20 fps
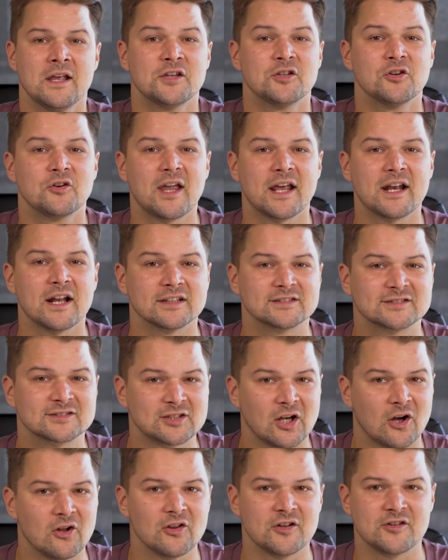You'll get a
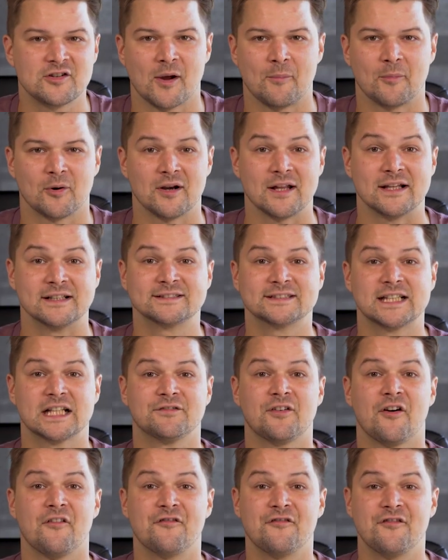solid number instead
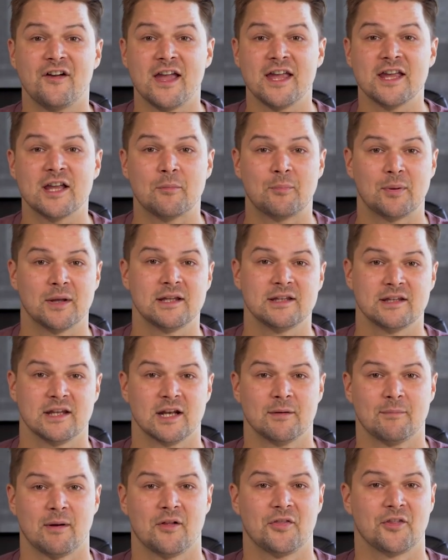of a vague opinion
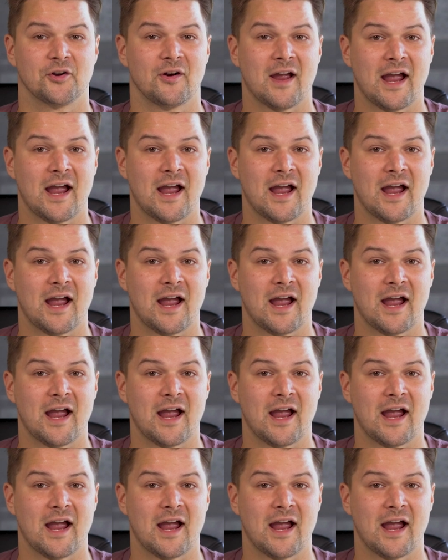about their